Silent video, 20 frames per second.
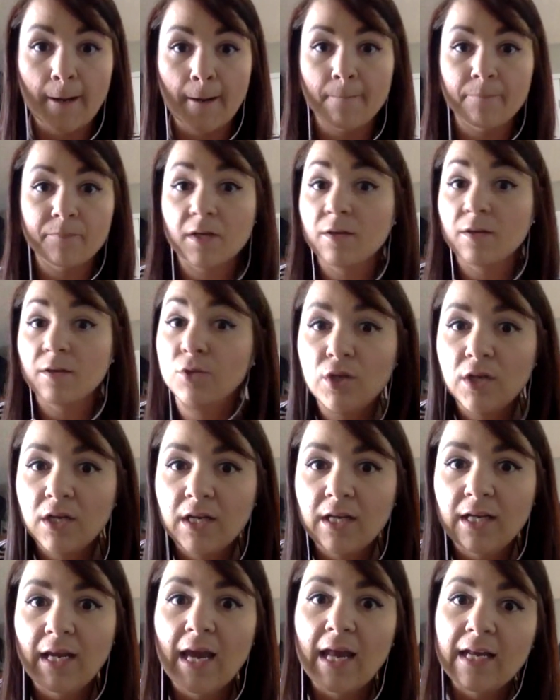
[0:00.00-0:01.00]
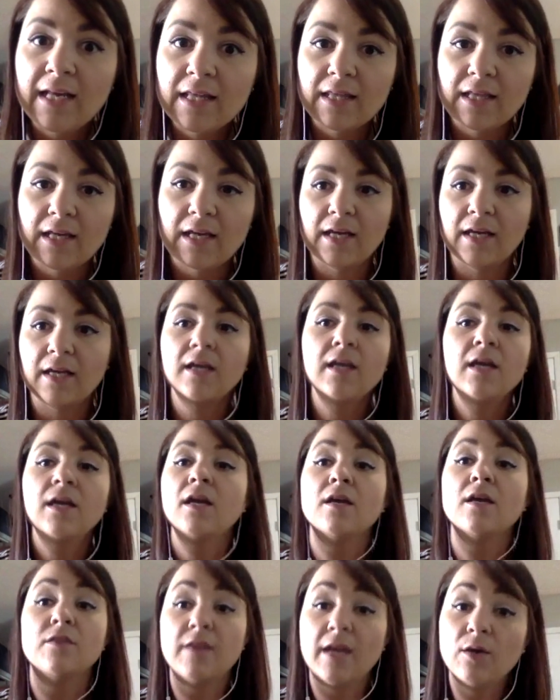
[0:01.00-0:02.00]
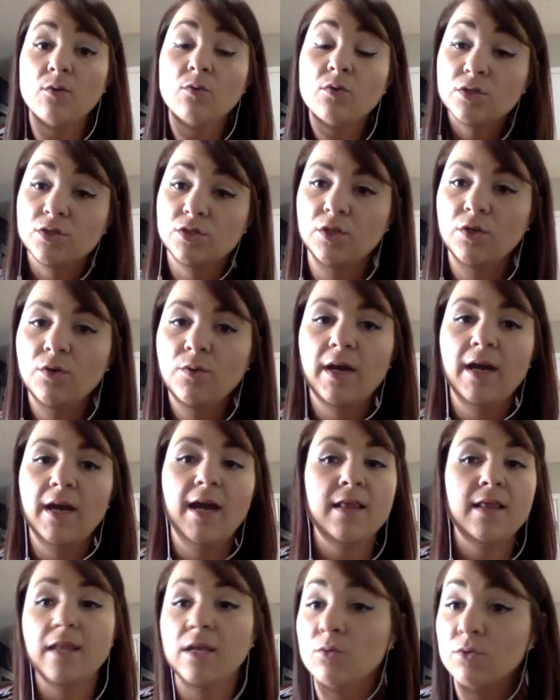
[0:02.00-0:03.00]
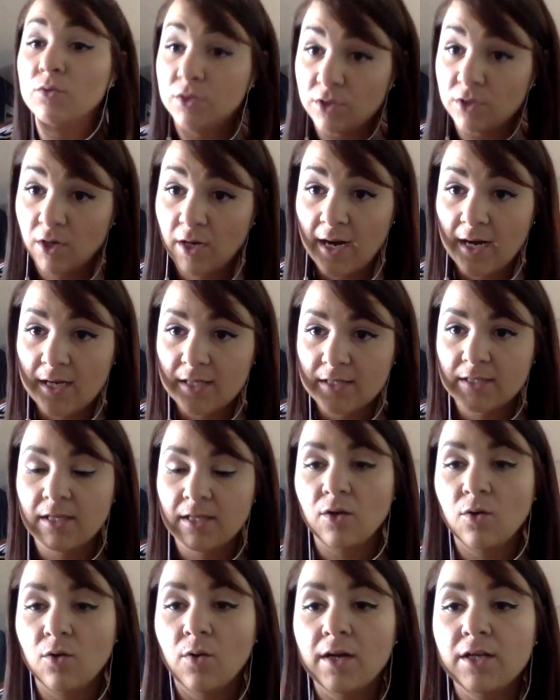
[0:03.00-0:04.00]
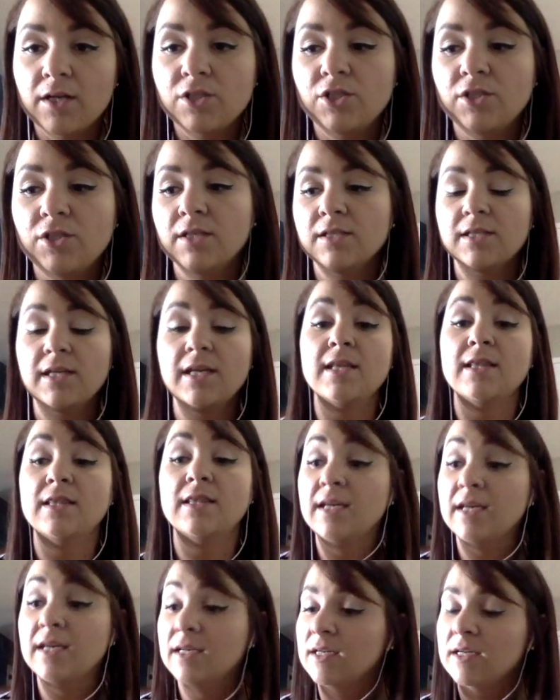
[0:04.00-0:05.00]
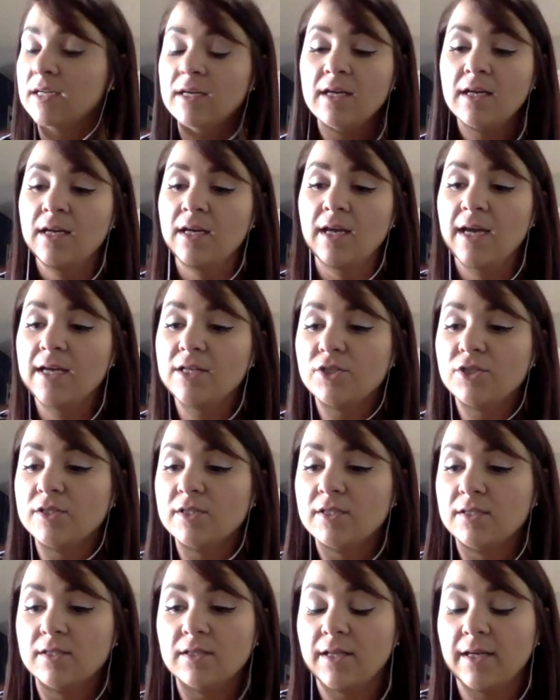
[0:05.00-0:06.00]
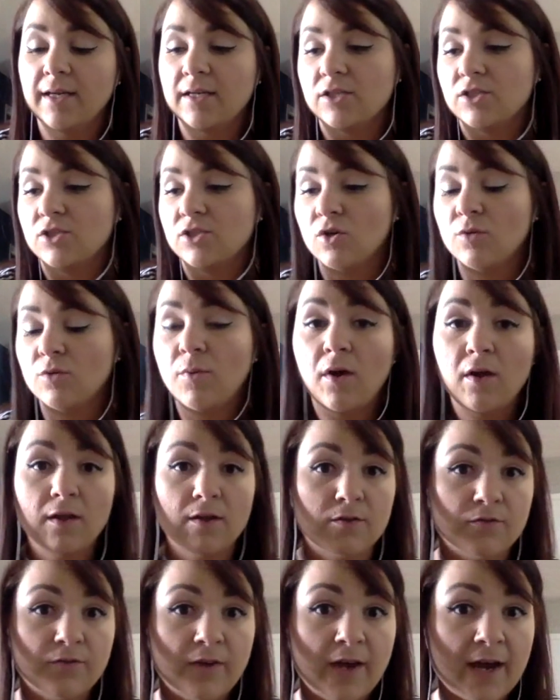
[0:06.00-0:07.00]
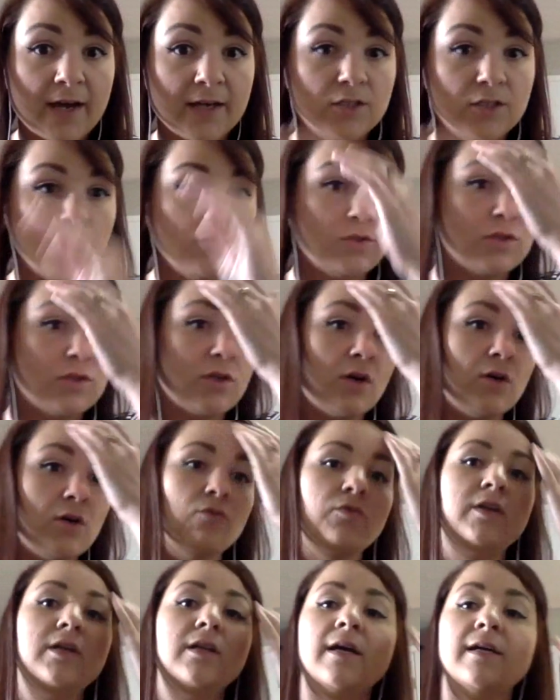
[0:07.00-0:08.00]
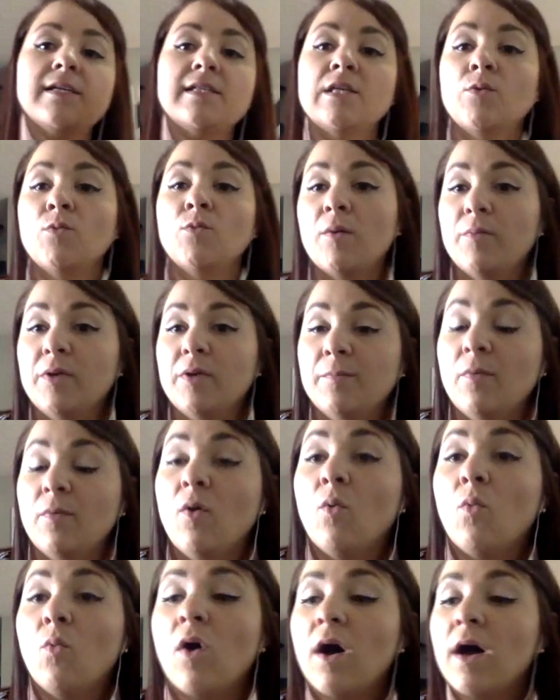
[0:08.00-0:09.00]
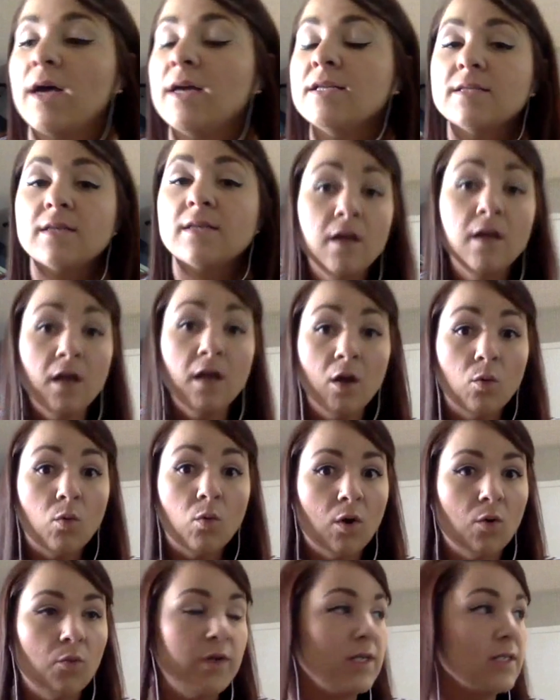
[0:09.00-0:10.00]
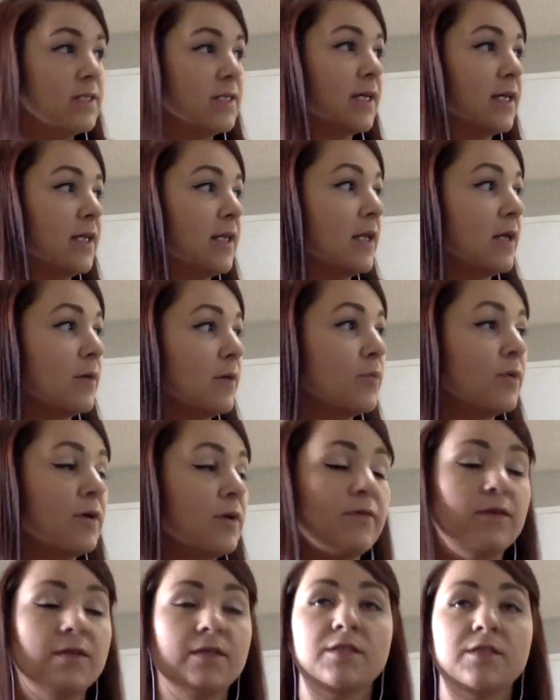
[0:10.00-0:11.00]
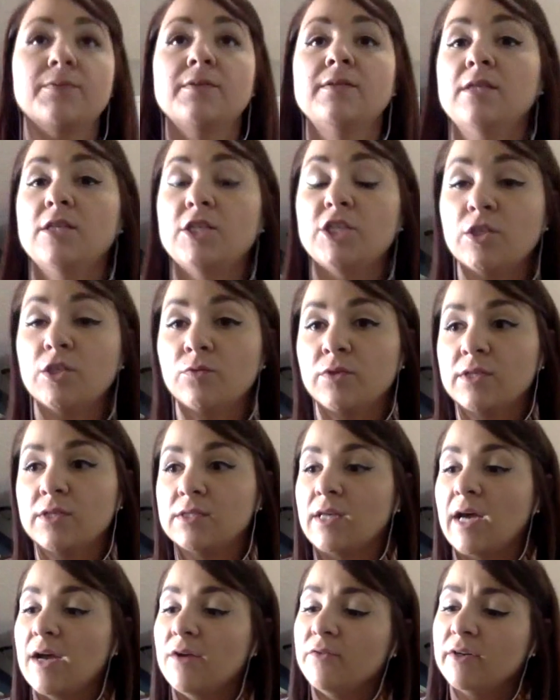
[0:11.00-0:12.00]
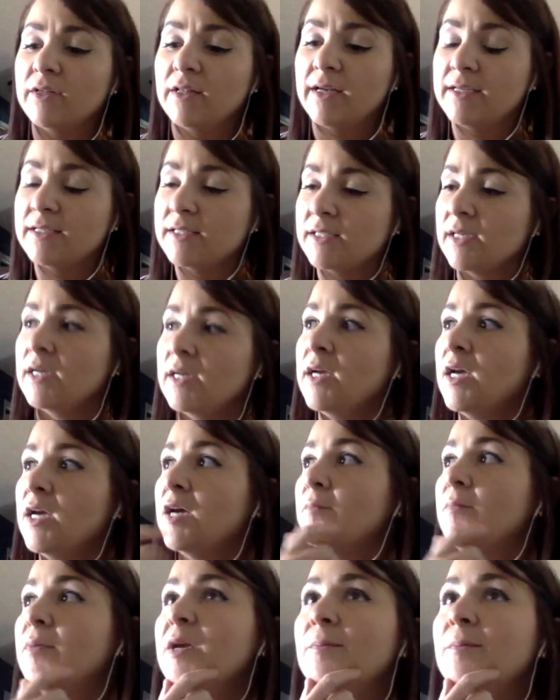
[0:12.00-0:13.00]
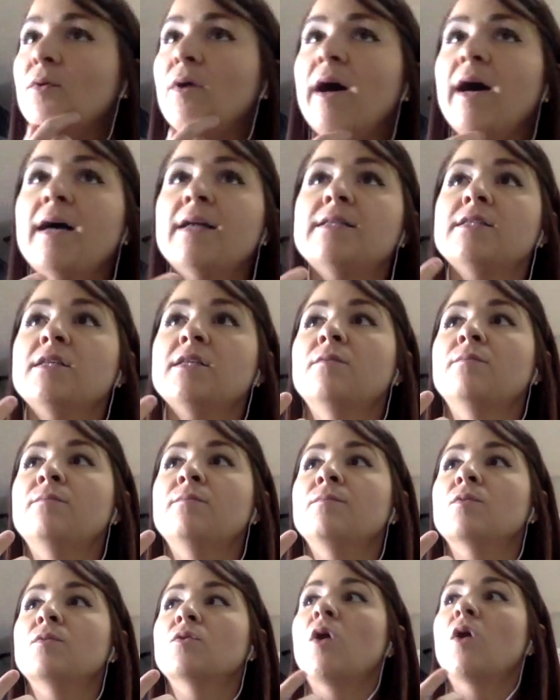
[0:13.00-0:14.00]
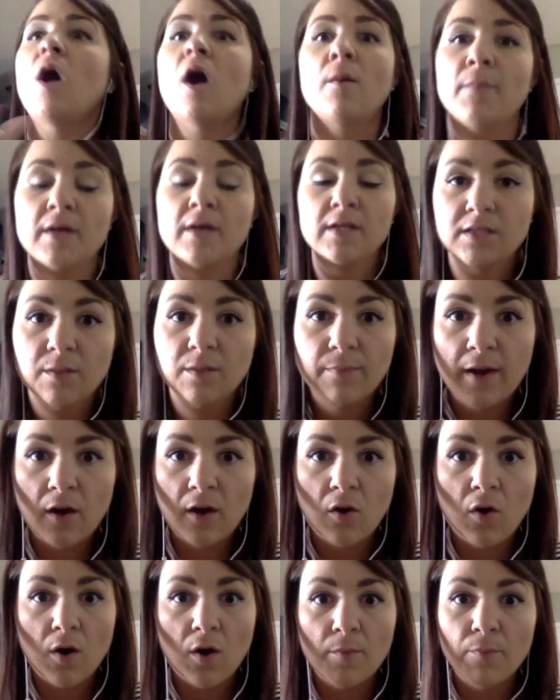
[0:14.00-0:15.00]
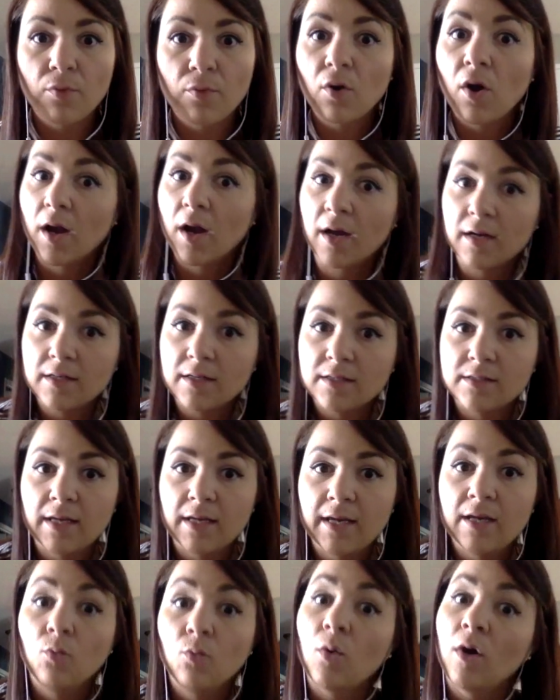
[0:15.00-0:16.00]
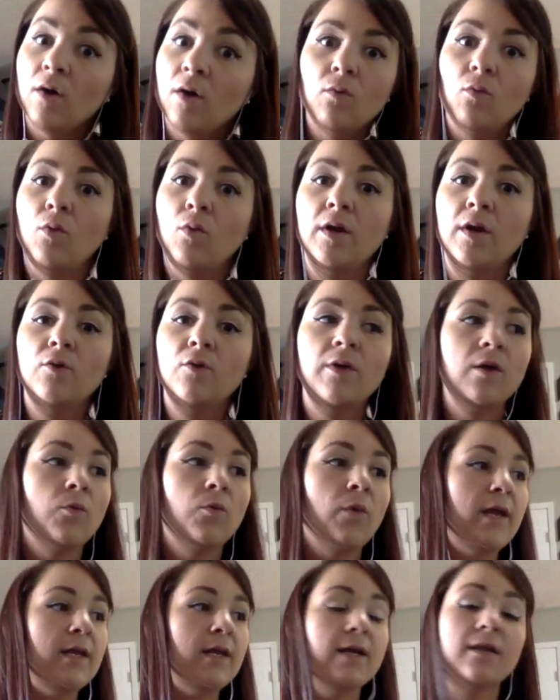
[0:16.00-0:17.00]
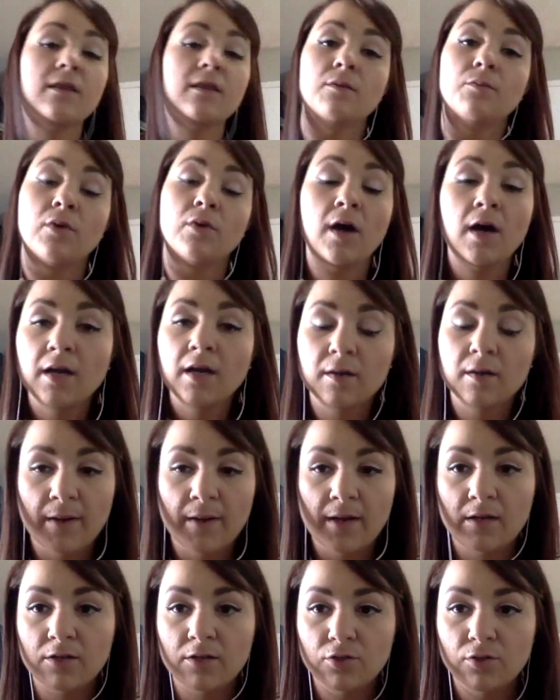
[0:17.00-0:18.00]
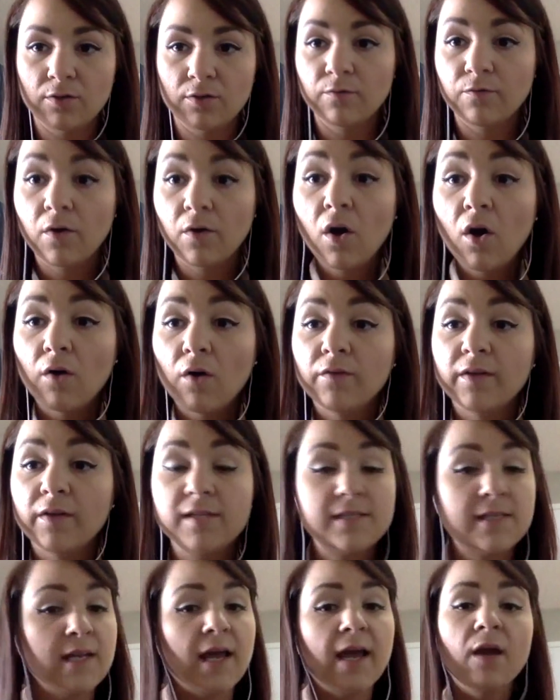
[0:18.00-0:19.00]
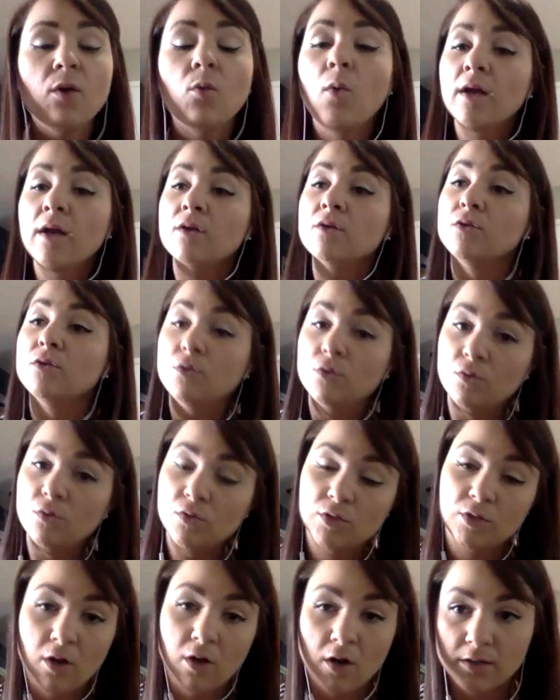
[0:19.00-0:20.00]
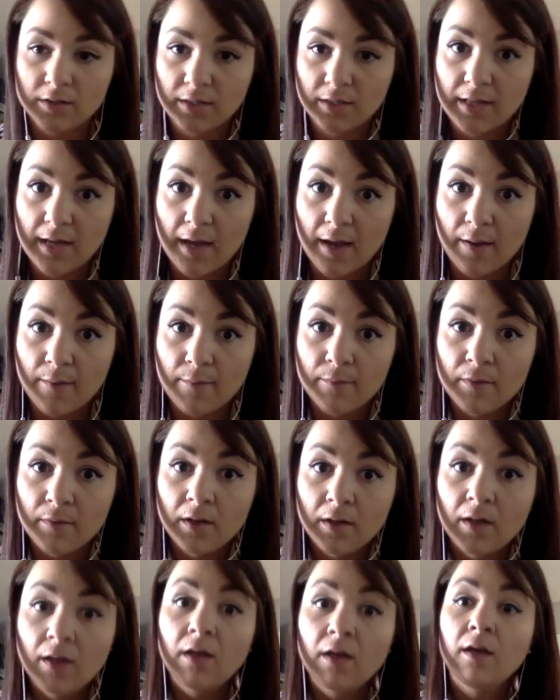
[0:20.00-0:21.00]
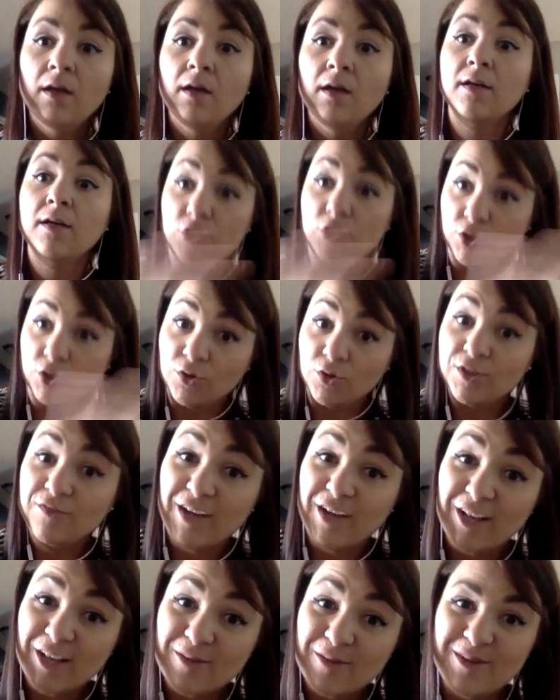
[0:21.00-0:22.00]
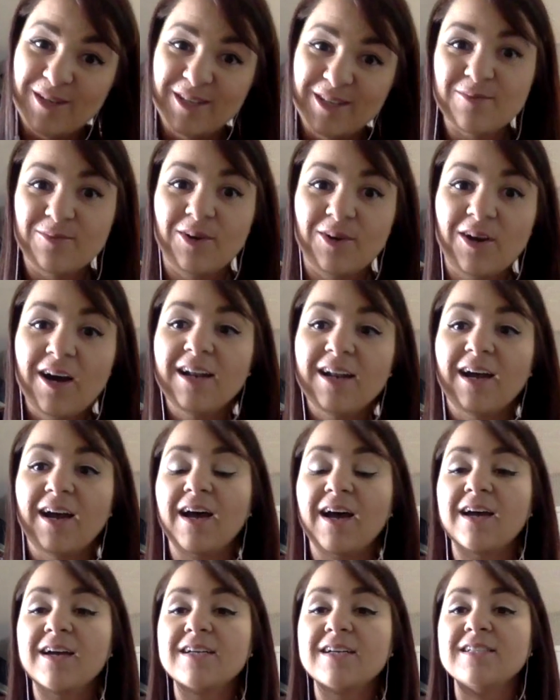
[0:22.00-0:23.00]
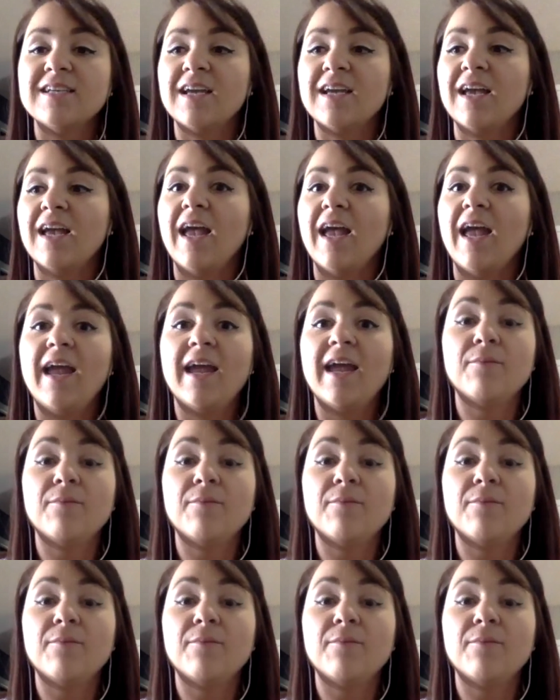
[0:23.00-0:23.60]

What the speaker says: community, anything, they will do it and they will start asking questions. And then it's just like a snowball effect. You start realizing what people want. What we did at a previous position was I realized people had some comments about our products, and what a great way to get the product manager involved. I said, hey, why don't you talk to them, because you're developing the product, and